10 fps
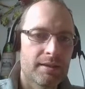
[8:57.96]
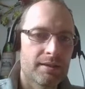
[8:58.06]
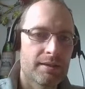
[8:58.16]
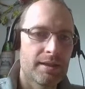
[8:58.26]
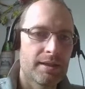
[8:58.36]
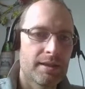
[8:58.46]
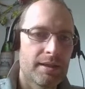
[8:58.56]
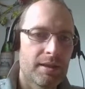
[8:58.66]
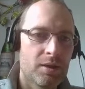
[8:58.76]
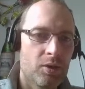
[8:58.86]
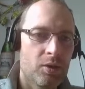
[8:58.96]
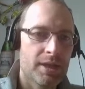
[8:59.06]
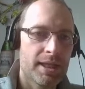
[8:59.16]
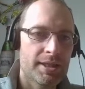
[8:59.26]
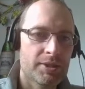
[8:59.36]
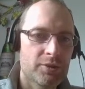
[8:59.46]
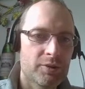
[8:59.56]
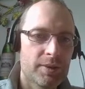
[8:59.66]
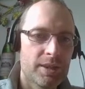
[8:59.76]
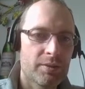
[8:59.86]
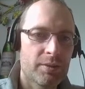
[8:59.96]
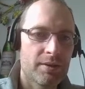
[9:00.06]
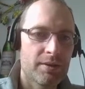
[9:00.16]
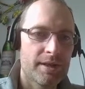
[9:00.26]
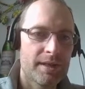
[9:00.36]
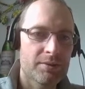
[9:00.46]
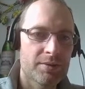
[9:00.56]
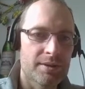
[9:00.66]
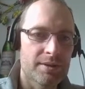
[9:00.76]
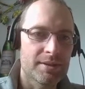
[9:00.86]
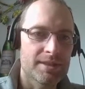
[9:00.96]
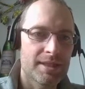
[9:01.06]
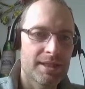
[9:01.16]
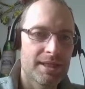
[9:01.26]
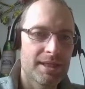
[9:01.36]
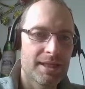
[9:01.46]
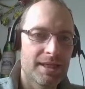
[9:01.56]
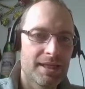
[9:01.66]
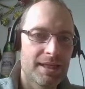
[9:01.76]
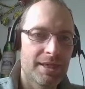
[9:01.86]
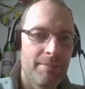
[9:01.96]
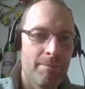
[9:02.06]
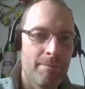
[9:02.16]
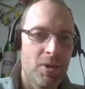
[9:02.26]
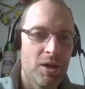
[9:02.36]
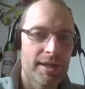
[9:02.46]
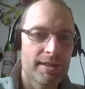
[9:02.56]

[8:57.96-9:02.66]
that on an actual Amiga 1000, it might,